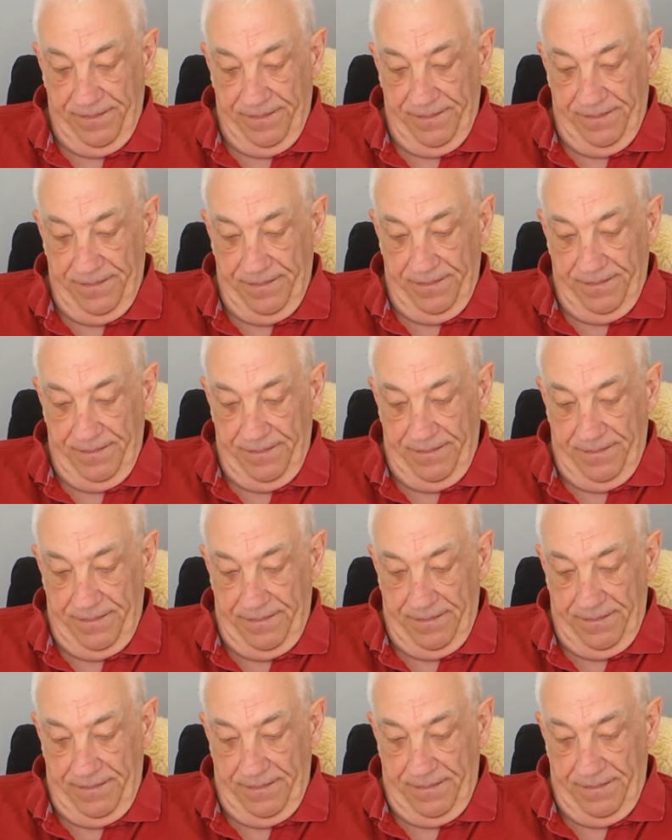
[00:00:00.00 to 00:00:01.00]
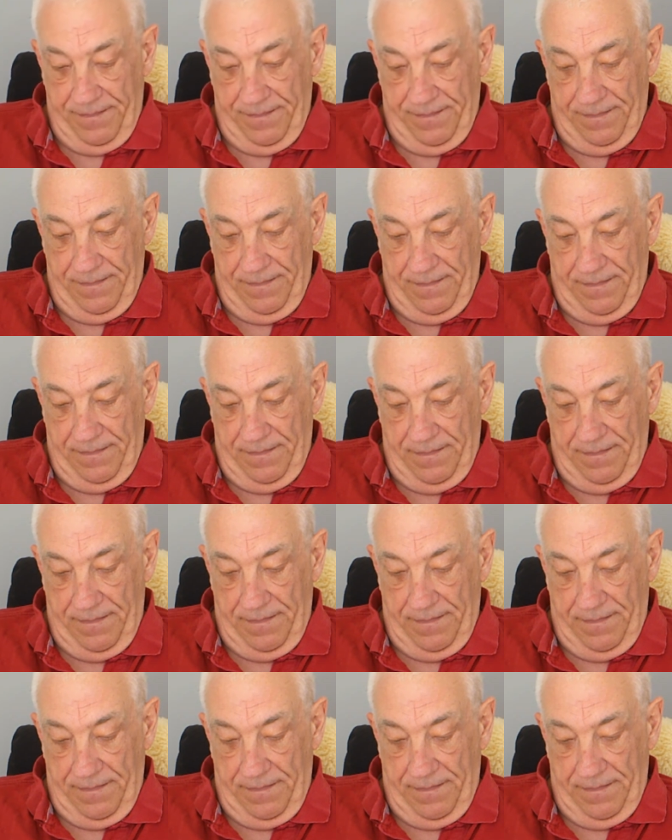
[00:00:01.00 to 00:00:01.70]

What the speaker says: No one is speaking in this clip.